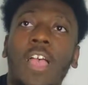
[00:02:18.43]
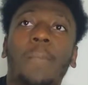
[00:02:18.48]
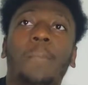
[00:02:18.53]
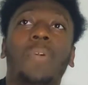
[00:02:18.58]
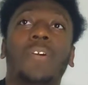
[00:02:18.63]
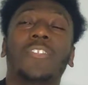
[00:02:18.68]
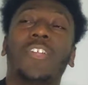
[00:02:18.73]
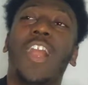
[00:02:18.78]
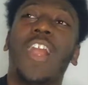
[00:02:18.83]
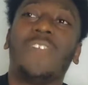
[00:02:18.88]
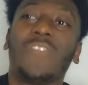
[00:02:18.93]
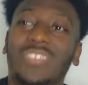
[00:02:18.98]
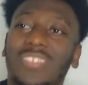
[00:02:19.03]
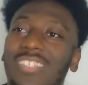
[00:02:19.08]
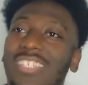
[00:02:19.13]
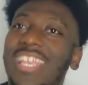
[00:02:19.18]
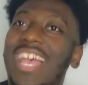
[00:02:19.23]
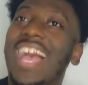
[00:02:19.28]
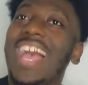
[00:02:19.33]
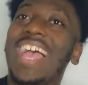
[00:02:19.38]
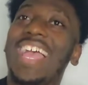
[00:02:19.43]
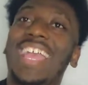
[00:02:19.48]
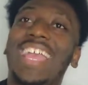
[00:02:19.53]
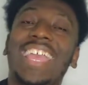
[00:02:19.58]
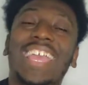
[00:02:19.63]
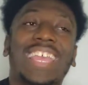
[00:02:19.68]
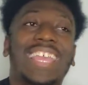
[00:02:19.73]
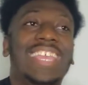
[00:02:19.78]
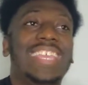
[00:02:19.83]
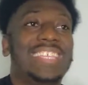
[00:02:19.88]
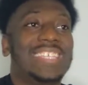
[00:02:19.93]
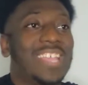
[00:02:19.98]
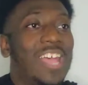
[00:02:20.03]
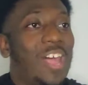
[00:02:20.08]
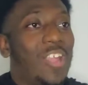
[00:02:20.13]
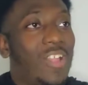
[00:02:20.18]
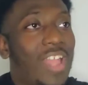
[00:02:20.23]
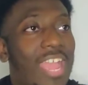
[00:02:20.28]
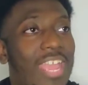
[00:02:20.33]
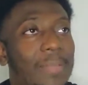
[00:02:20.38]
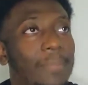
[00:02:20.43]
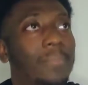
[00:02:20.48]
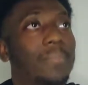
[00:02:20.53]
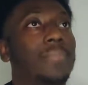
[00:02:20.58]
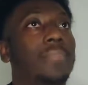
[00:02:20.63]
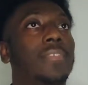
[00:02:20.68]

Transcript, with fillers: but on the offensive side, he's all right.